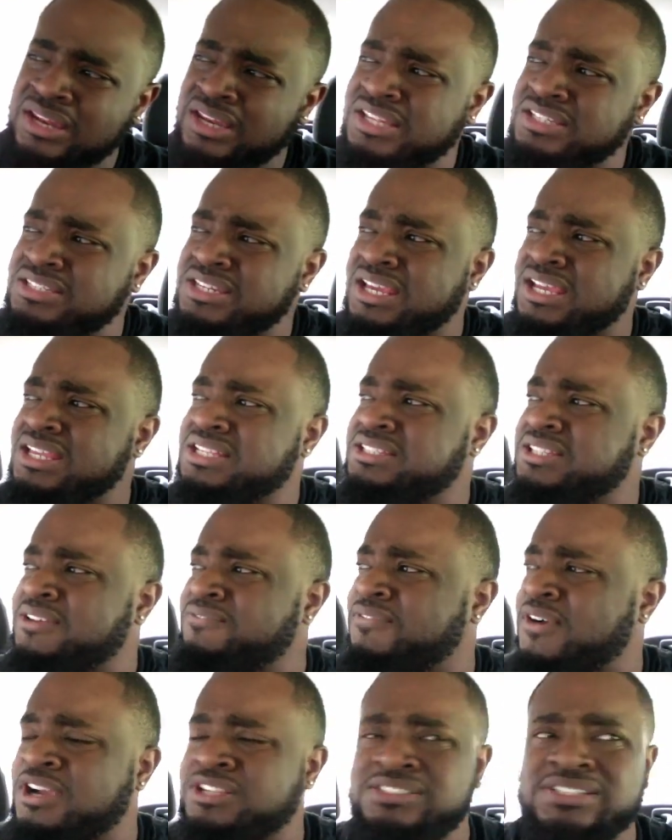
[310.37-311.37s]
This nigga is the
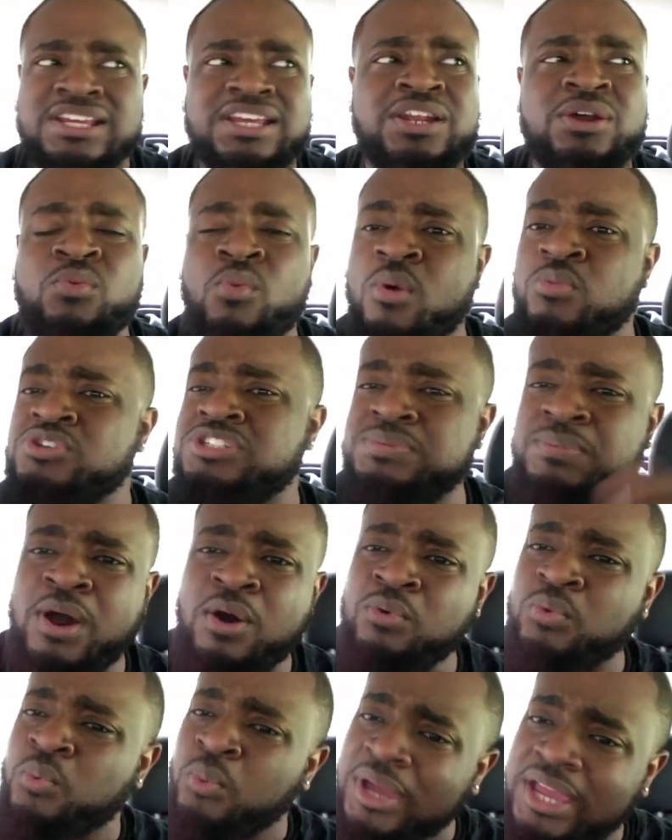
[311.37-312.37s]
first nigga to
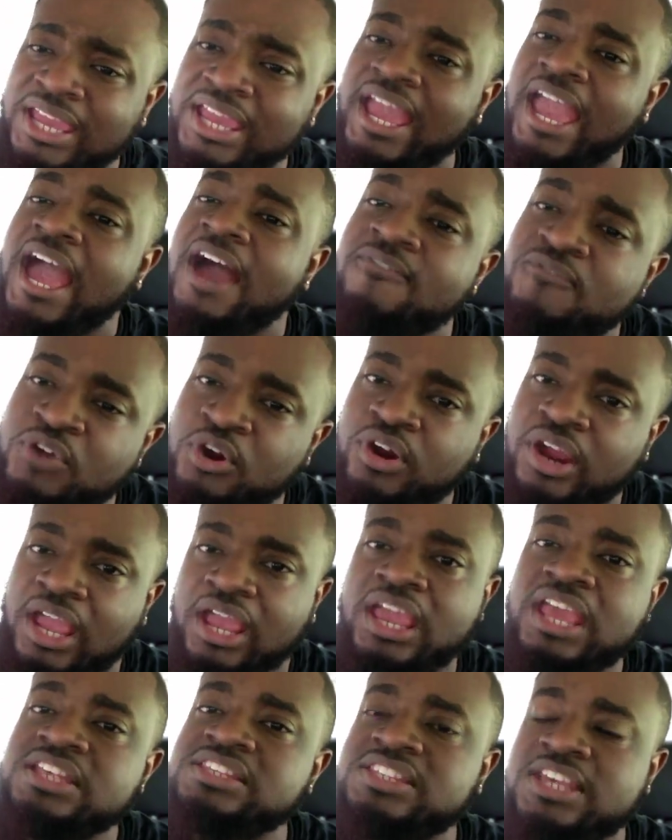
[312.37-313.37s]
smoke weed ever,
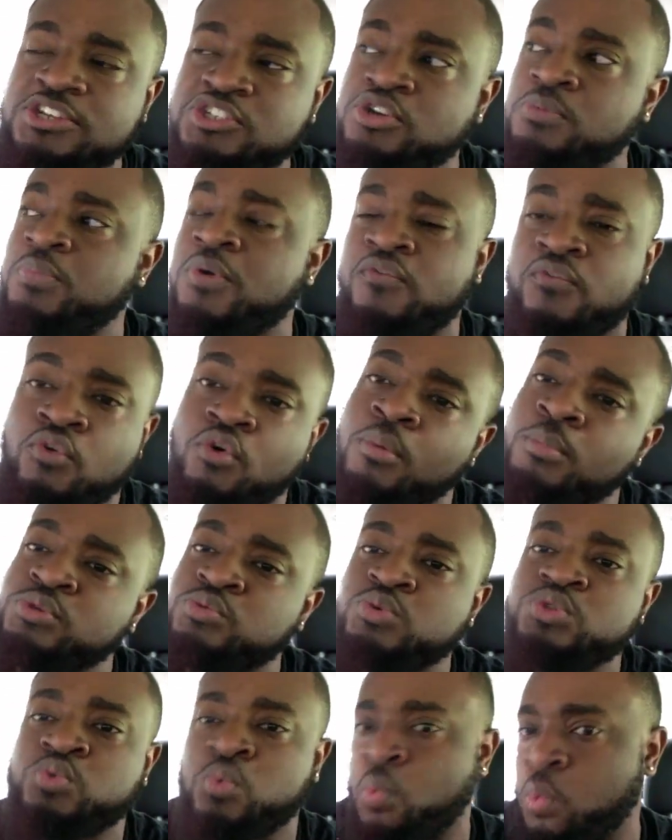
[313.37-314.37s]
and he said your
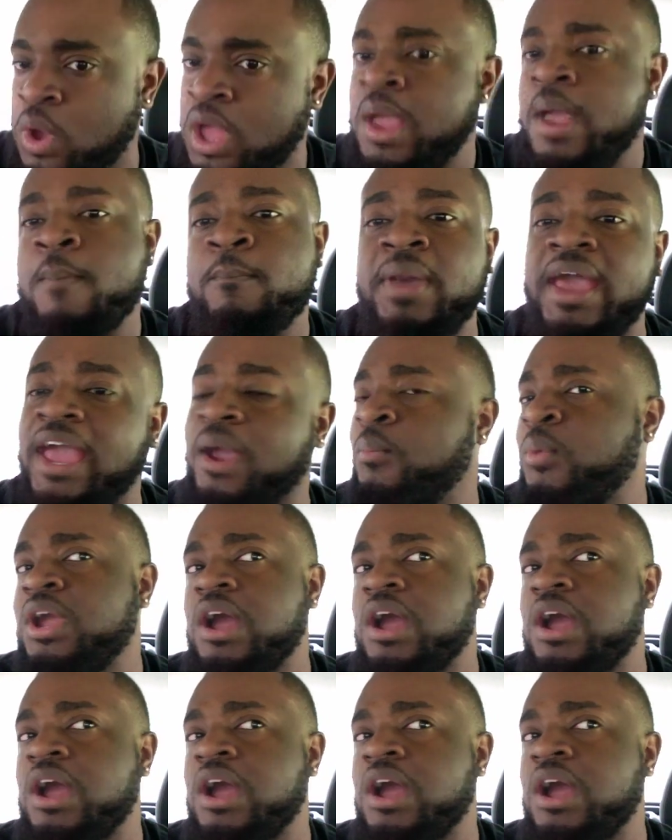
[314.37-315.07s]
performance was man.